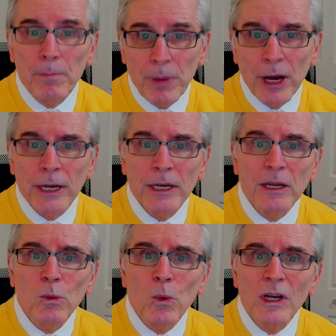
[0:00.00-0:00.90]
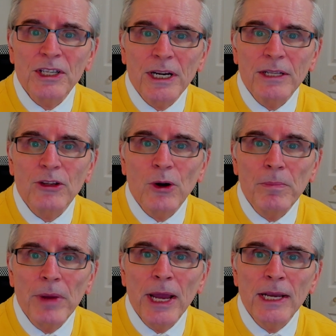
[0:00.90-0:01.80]
but it wasn't until
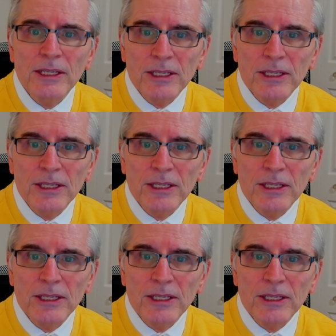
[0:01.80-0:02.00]
May